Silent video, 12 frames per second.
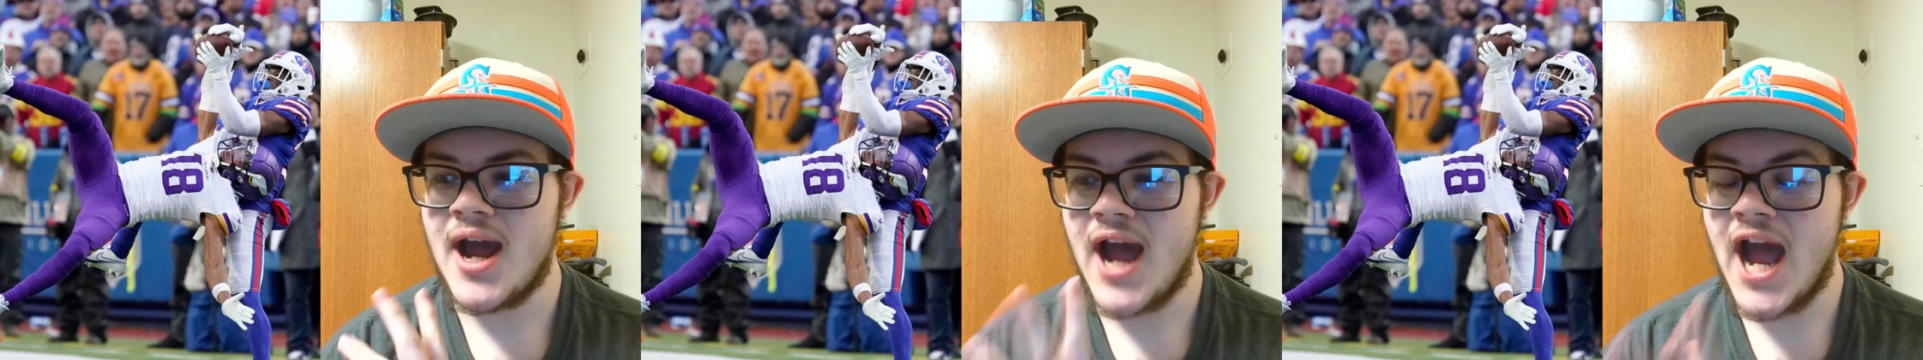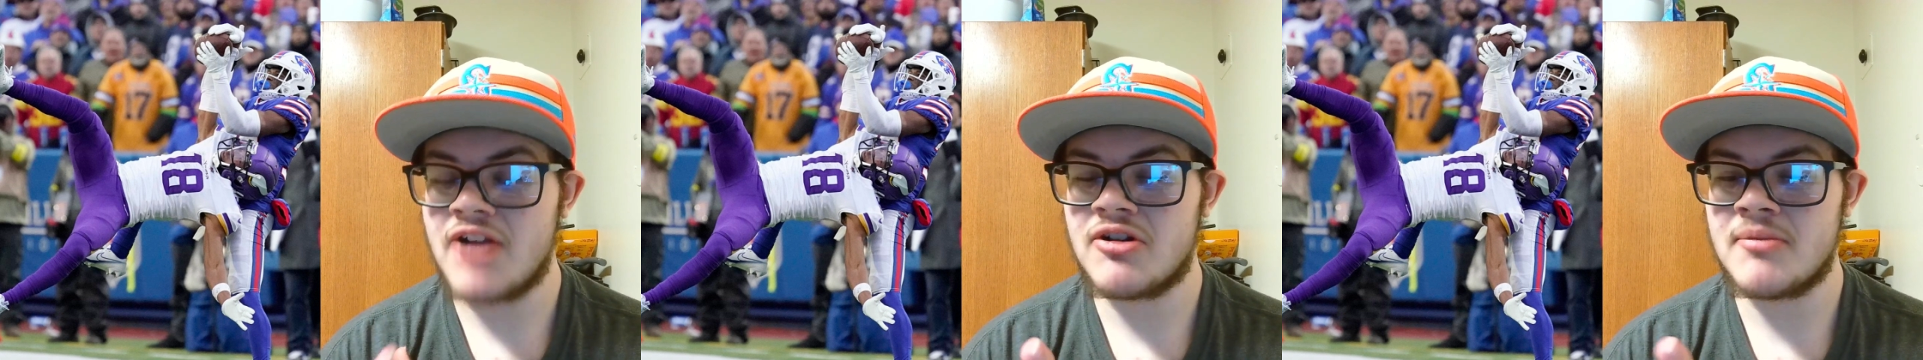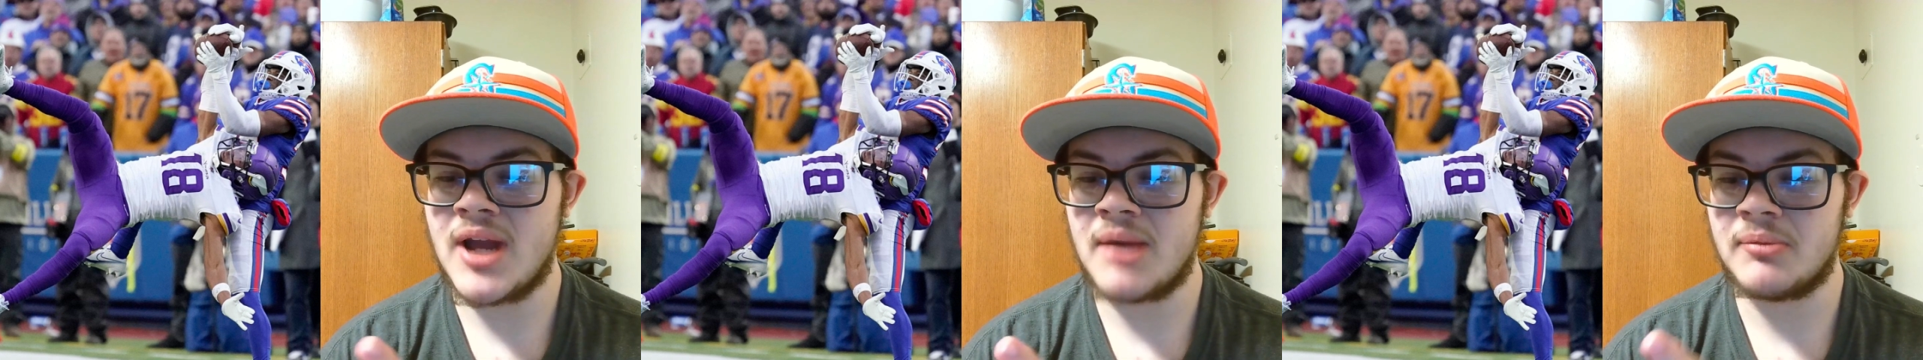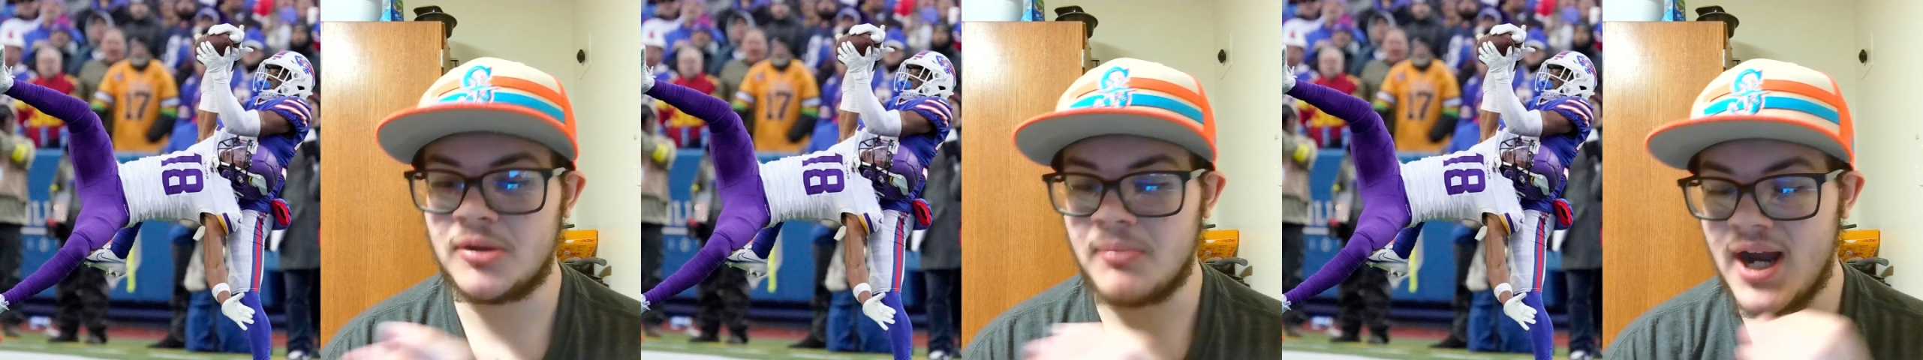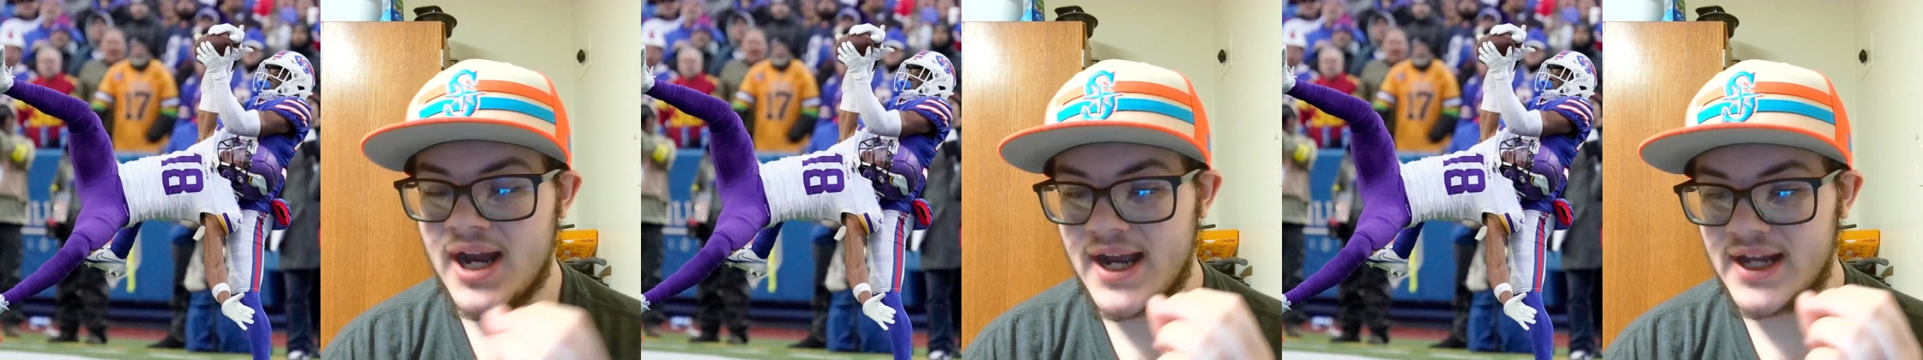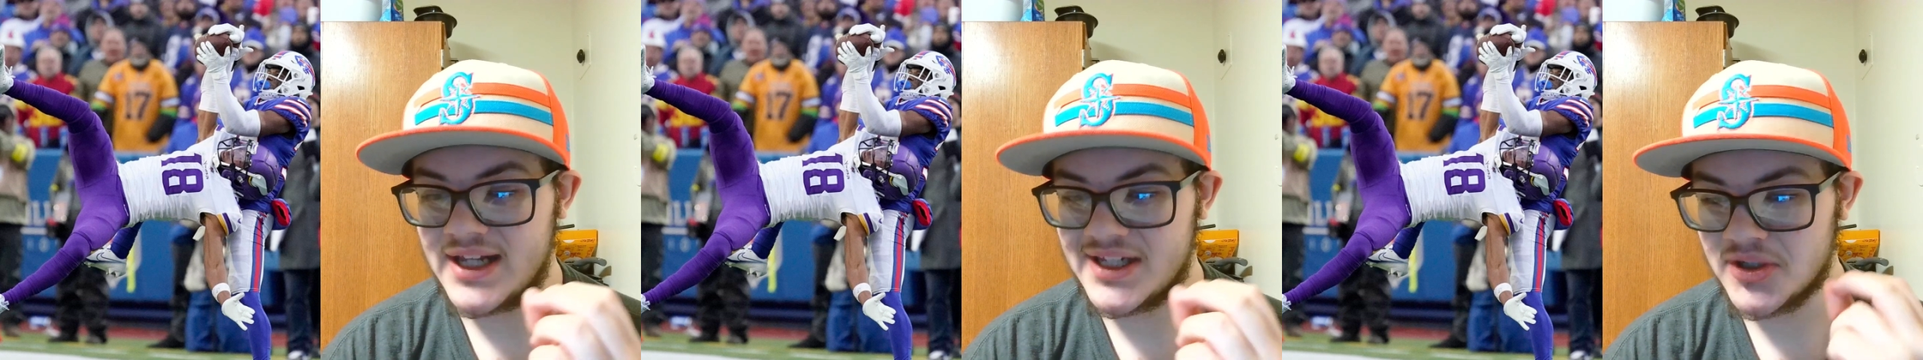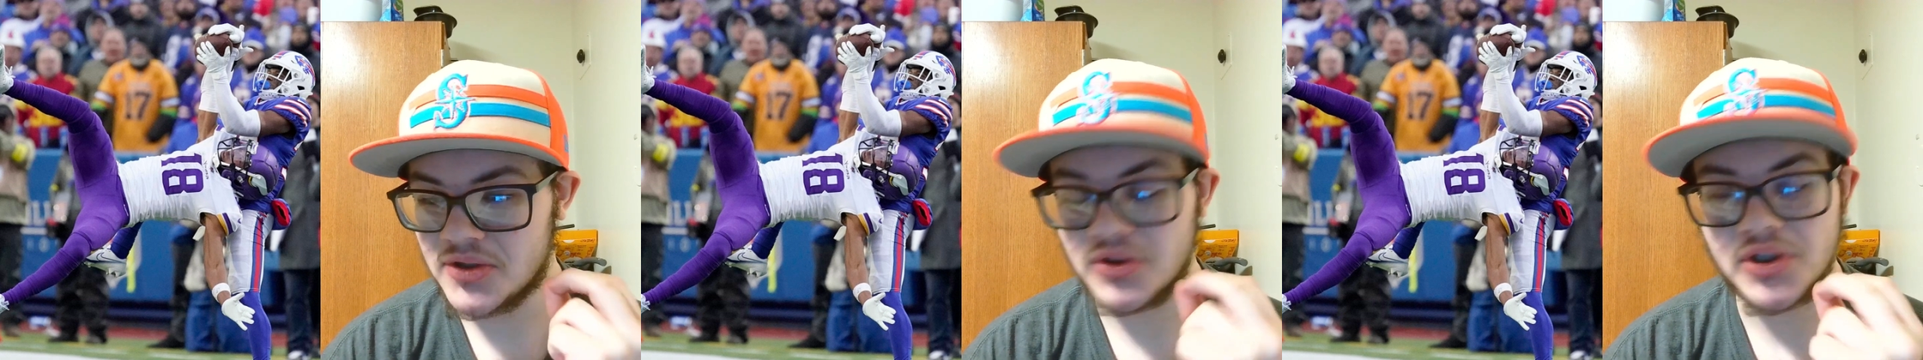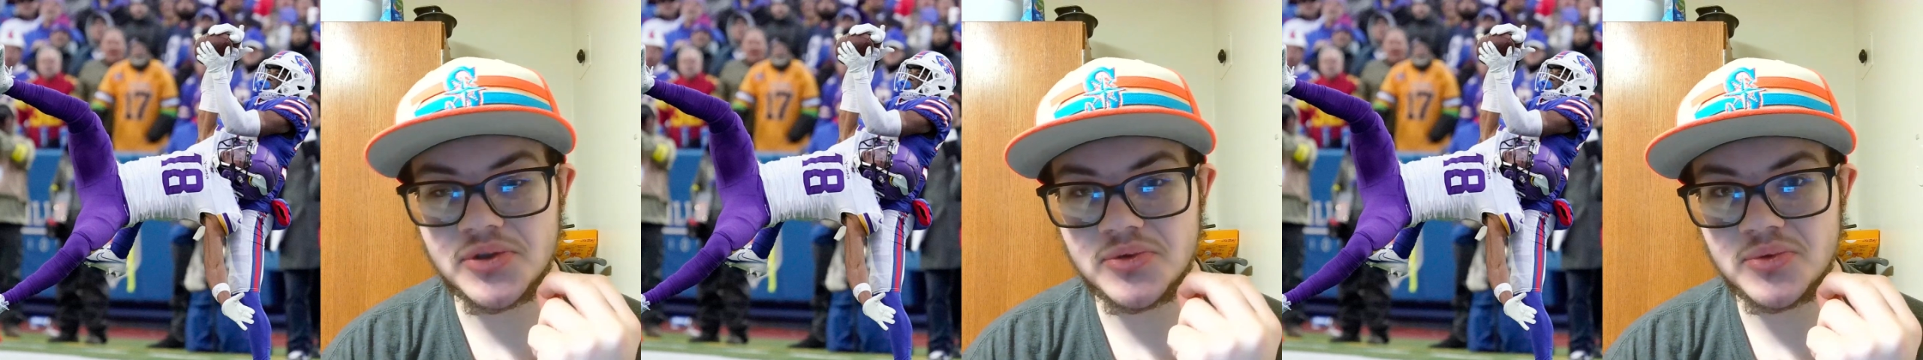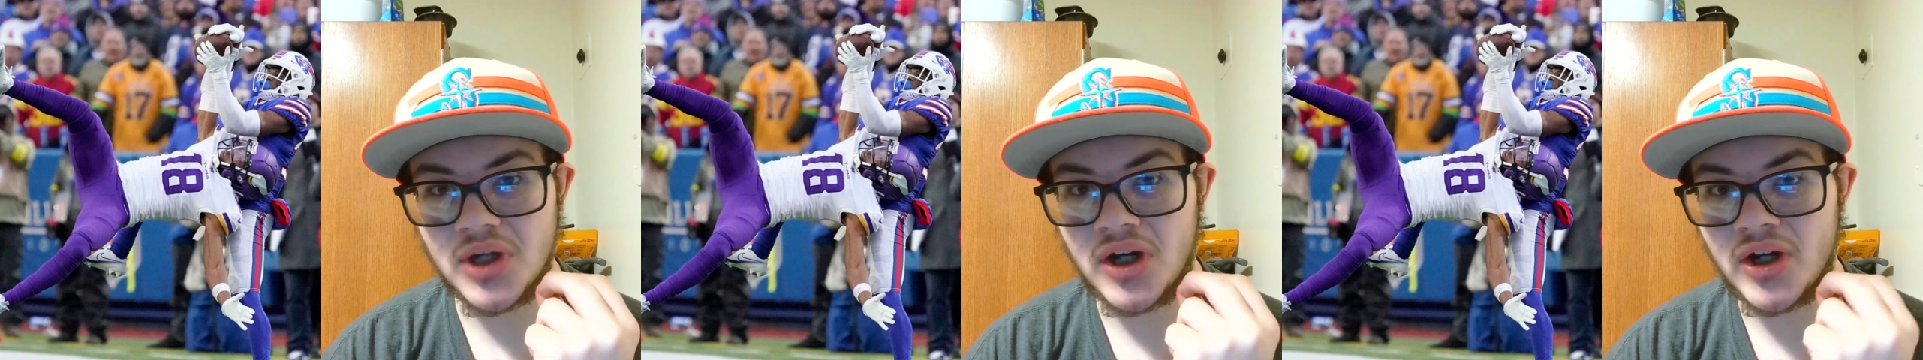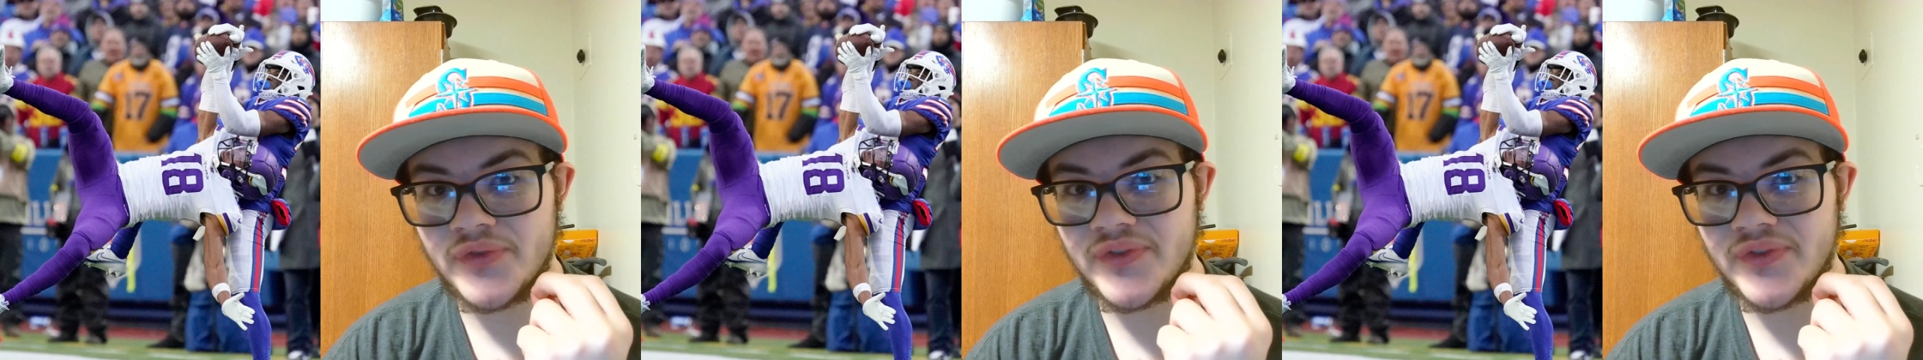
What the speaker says: I remember my eyes glued on